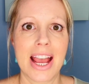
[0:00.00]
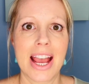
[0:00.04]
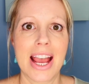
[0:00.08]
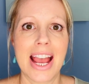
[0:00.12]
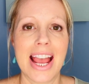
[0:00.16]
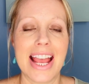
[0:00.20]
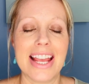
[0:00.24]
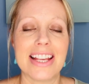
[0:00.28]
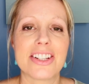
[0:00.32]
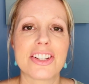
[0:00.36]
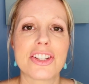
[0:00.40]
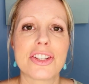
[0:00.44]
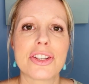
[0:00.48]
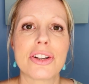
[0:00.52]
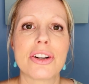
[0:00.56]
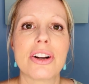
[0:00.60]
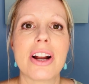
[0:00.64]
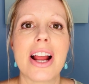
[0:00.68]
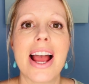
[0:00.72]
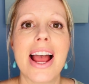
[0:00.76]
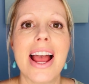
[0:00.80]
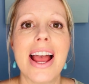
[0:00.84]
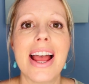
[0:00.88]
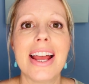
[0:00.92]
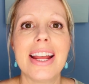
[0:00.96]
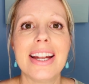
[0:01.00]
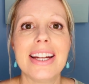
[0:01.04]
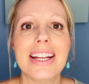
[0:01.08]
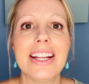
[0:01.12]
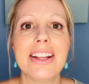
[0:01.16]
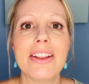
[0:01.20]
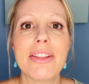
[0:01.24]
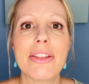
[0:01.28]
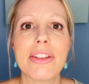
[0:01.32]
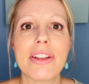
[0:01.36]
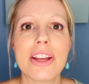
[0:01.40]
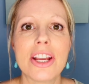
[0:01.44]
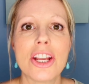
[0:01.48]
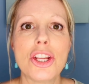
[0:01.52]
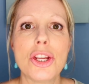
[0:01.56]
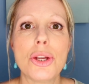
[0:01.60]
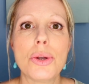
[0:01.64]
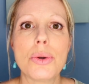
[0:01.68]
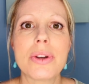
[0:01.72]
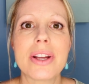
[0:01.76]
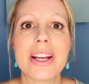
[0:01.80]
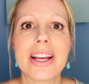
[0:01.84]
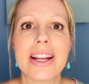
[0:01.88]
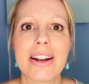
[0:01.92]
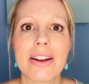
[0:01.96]
Is there anything you
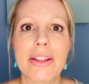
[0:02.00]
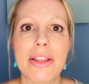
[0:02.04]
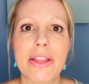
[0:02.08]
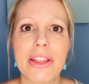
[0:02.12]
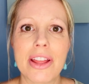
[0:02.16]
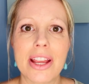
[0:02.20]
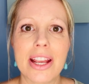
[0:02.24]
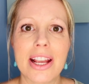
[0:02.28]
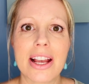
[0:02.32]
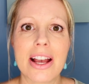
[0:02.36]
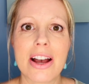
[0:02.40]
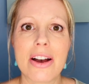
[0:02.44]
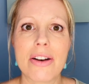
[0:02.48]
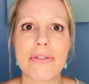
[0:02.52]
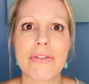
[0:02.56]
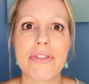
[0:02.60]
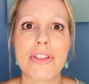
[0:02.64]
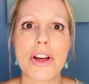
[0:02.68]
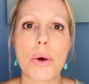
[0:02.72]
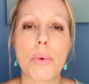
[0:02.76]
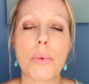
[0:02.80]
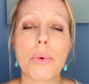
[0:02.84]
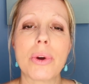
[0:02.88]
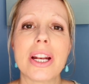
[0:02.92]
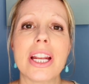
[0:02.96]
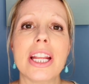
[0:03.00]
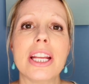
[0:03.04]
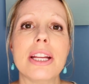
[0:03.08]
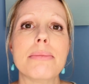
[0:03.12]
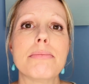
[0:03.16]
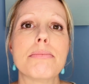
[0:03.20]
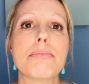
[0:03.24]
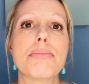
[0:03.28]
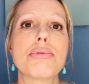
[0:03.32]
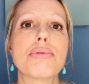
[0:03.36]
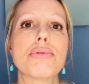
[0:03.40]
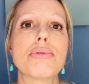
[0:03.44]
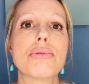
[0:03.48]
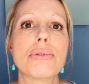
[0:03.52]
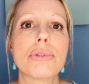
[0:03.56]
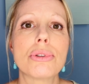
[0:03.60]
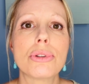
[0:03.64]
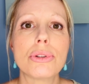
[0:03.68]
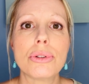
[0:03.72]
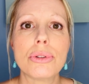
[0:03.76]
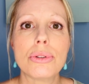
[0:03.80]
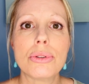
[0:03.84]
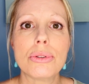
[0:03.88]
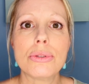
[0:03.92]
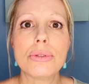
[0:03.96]
can think of that would
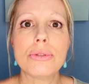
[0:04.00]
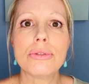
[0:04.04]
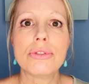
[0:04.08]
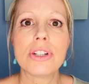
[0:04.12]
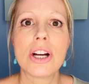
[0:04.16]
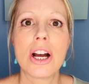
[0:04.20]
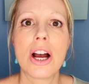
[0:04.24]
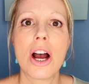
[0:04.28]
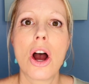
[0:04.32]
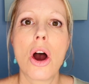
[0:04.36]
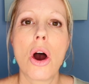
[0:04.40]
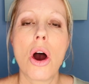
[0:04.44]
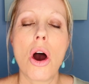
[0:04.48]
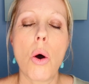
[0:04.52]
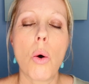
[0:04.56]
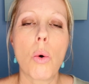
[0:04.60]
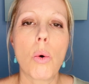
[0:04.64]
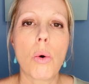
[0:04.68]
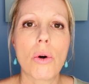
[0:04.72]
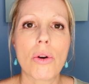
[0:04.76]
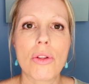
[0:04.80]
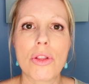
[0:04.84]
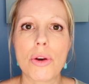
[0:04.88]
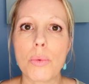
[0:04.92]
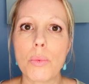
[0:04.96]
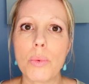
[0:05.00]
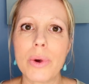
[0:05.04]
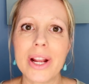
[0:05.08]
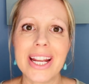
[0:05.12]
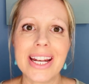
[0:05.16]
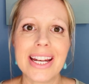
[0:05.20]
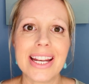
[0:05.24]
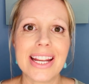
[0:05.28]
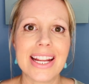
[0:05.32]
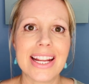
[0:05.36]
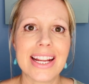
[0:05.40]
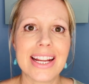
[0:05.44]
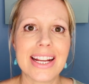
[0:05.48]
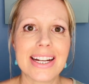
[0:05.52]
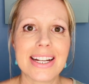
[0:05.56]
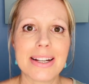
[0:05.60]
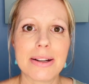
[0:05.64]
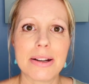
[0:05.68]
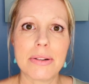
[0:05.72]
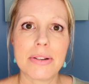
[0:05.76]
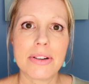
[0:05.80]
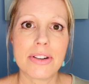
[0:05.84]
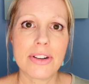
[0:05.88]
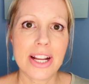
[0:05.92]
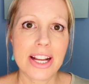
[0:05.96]
improve or that we need
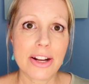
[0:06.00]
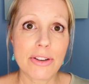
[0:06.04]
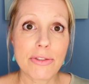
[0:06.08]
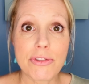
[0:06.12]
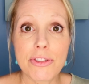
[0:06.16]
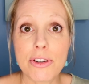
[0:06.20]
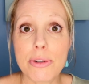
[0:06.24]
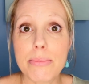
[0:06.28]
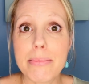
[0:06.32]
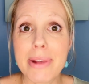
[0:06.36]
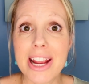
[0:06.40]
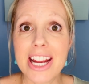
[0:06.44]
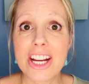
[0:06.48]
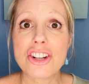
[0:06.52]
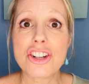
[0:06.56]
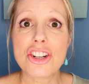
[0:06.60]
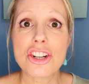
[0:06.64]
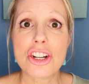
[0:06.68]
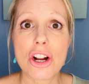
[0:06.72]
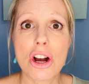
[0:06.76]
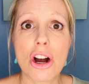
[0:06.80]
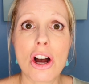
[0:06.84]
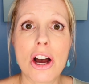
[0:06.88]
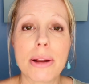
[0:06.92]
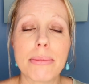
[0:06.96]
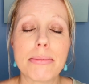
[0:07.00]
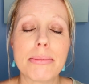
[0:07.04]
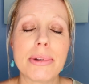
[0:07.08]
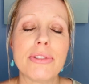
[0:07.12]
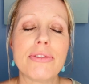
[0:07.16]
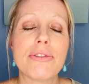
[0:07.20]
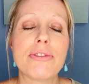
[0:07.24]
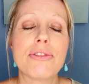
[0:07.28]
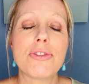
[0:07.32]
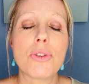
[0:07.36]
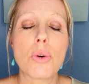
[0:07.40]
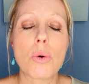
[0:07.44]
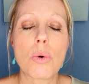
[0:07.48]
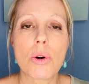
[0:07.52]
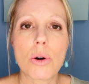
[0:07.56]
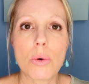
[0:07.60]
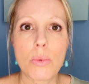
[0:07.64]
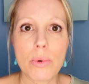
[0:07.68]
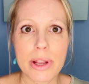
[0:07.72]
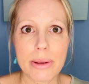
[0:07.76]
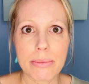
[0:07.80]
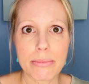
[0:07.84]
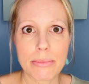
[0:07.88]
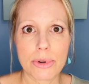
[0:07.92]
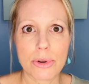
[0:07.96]
information on before
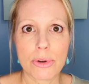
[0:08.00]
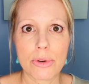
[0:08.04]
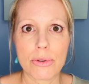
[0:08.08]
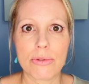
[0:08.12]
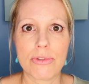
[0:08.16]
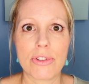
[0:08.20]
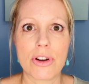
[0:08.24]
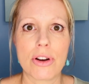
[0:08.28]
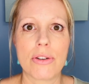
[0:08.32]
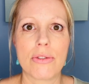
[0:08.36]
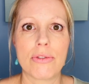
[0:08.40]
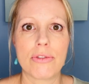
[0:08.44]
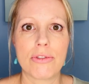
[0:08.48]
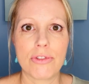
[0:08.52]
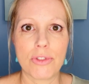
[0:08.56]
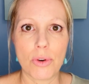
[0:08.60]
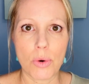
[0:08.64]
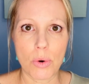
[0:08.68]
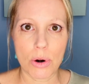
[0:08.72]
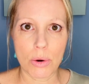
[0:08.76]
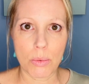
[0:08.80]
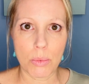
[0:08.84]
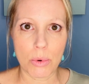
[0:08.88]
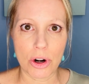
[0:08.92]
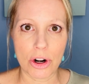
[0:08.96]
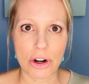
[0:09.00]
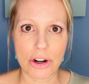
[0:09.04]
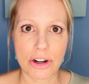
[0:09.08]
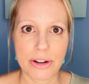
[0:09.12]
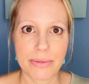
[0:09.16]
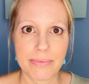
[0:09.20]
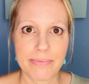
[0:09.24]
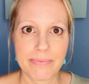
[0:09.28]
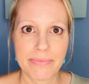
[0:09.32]
we move forward?